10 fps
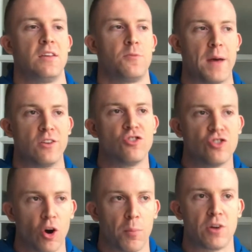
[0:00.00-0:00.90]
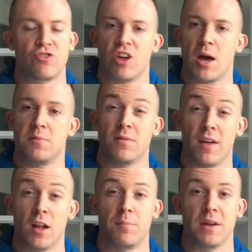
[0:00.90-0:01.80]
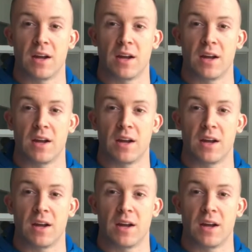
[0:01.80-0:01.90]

spends so much time developing